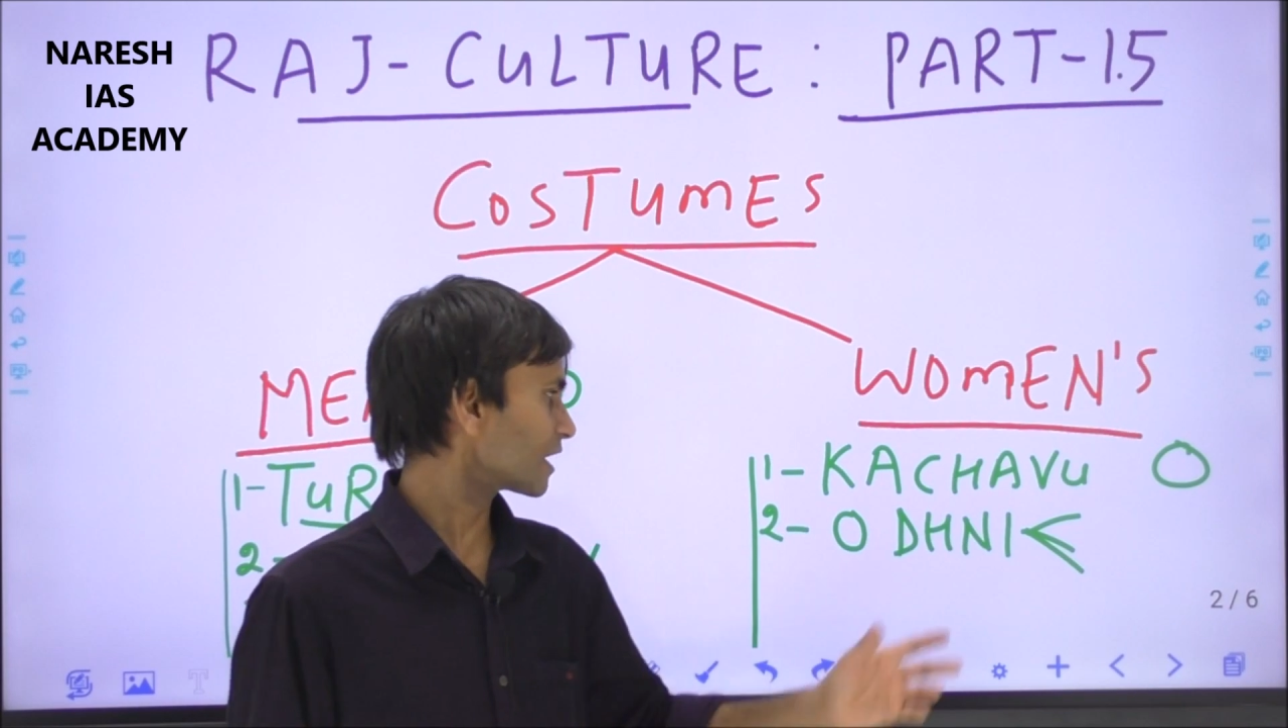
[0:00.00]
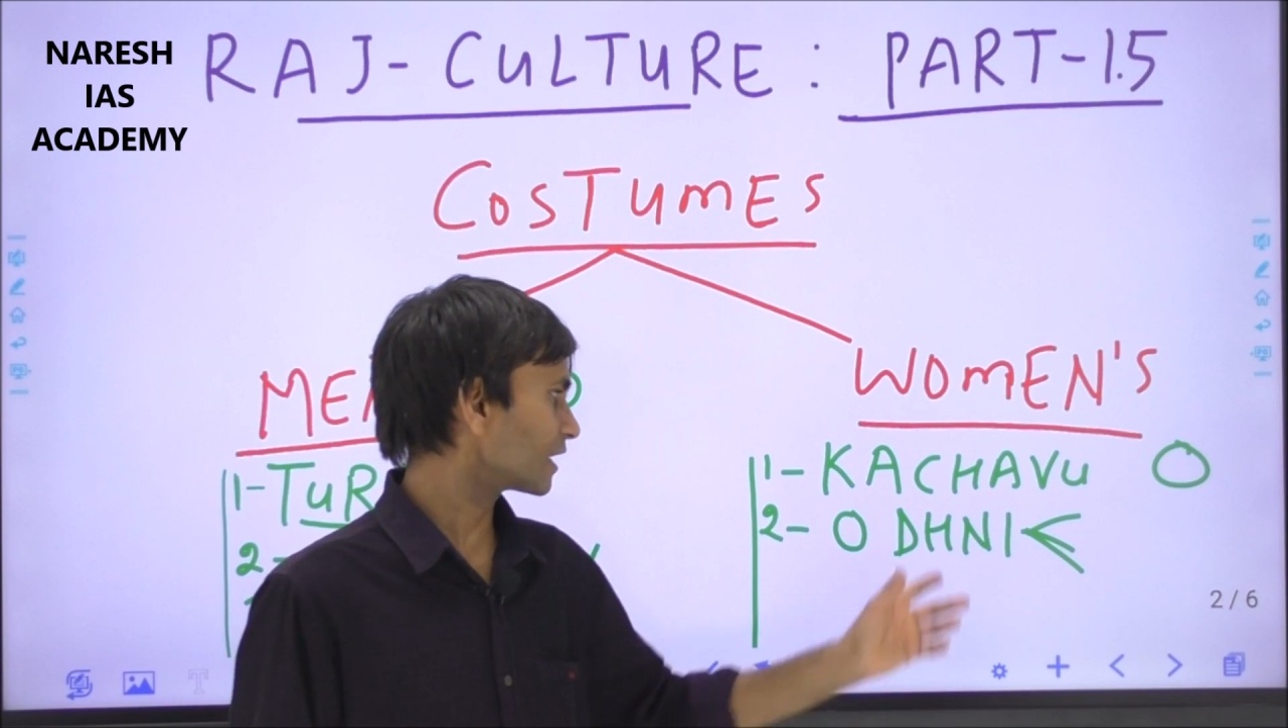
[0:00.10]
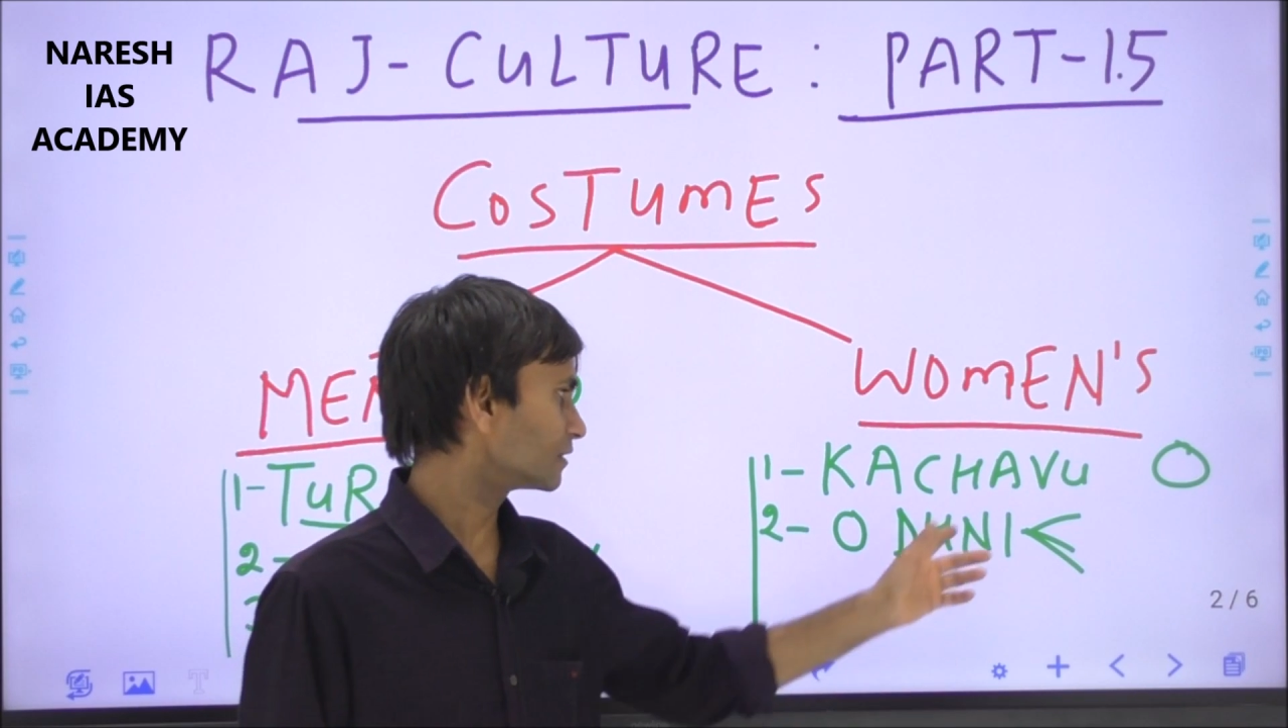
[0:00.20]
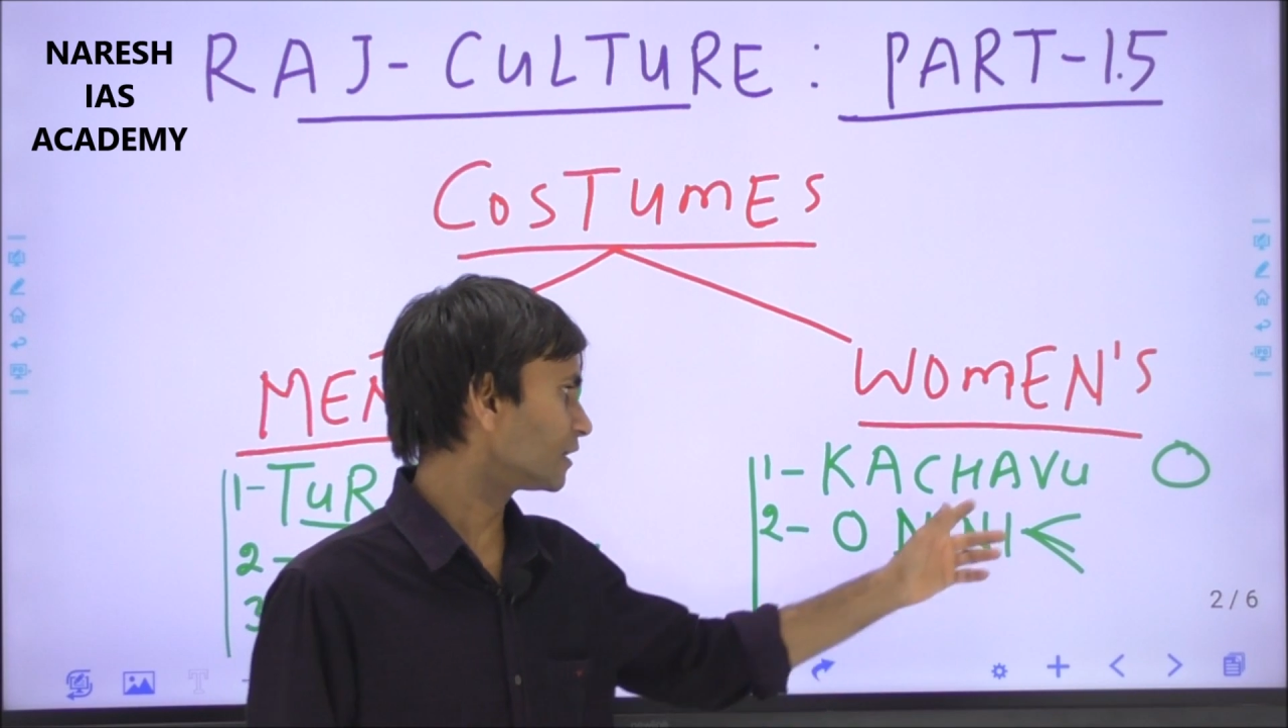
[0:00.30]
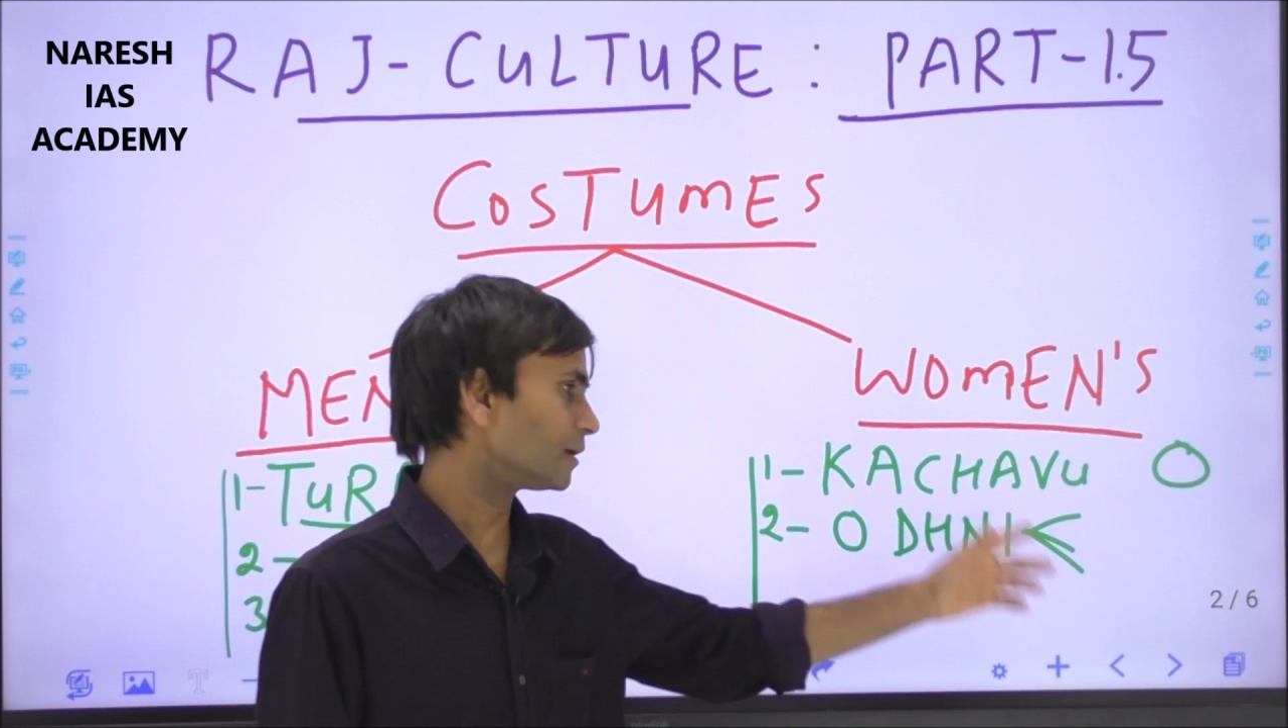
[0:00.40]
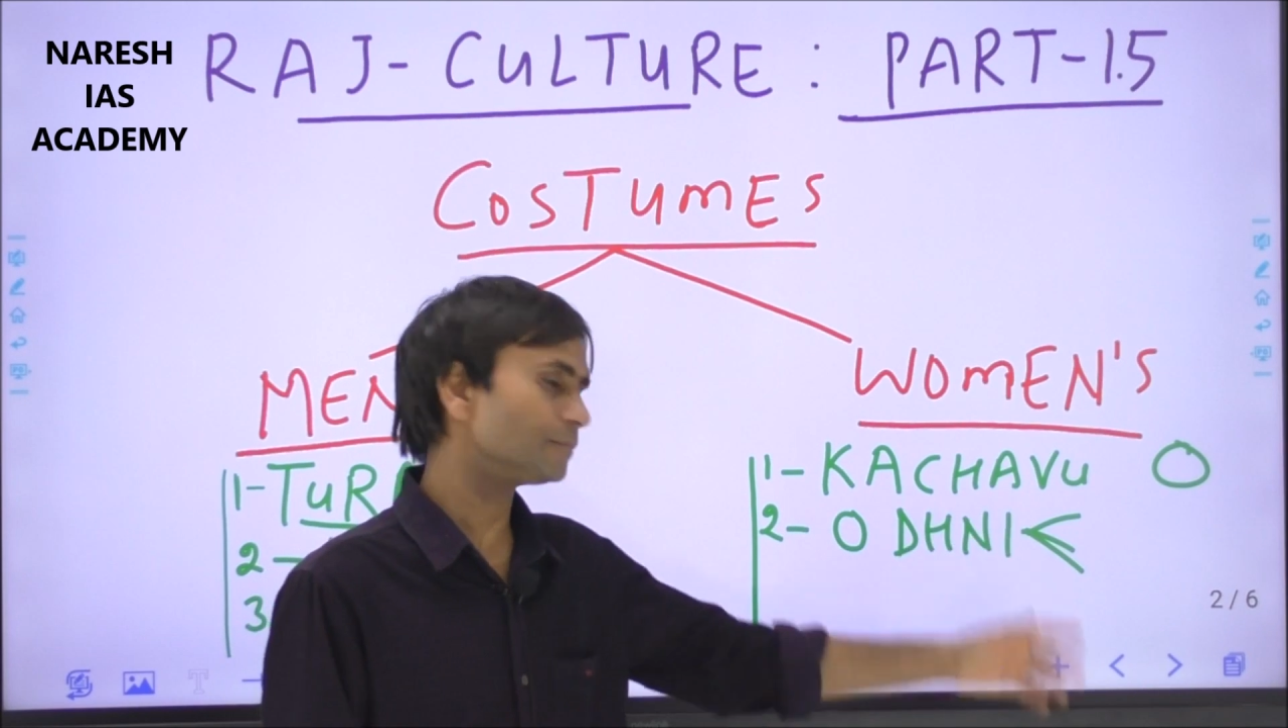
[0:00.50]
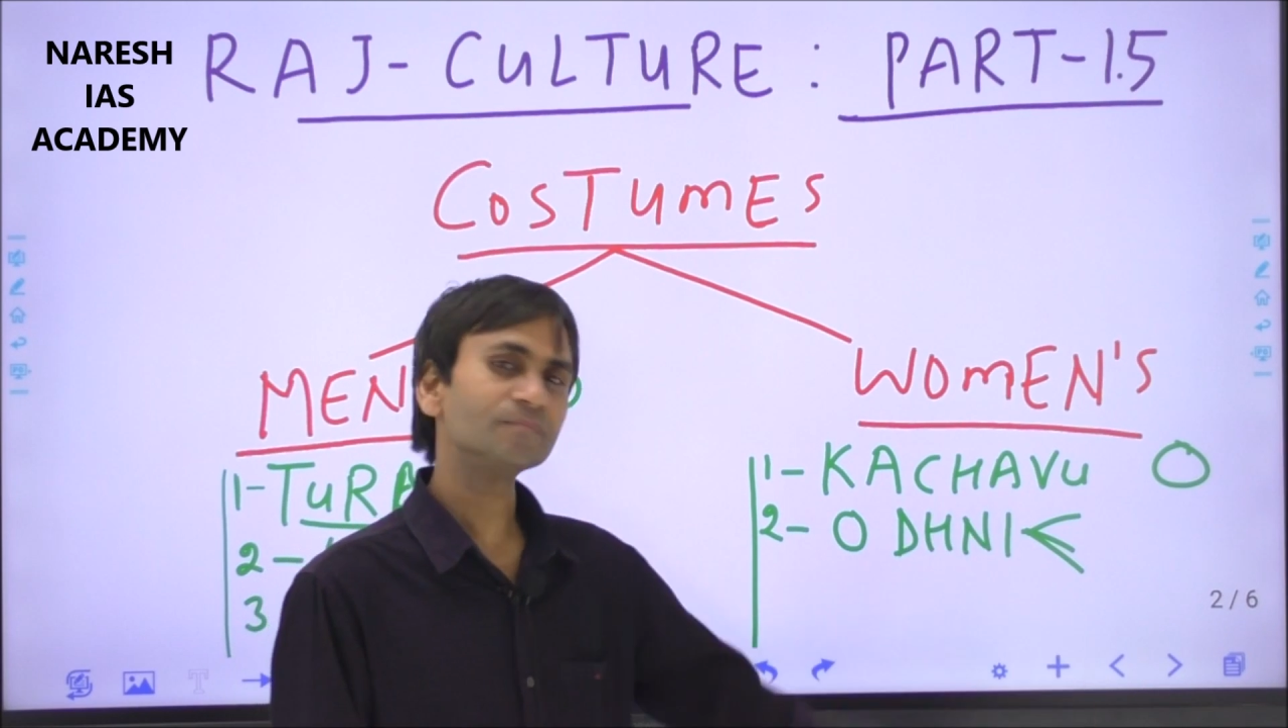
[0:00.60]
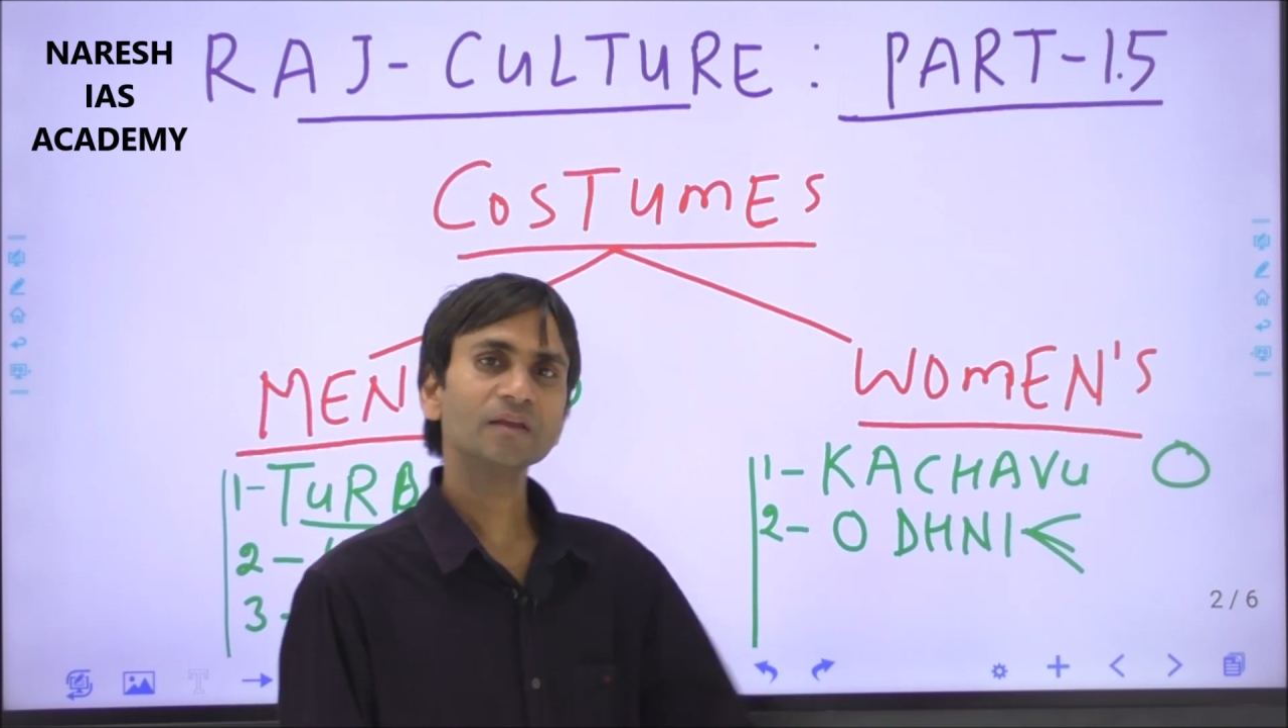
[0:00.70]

like the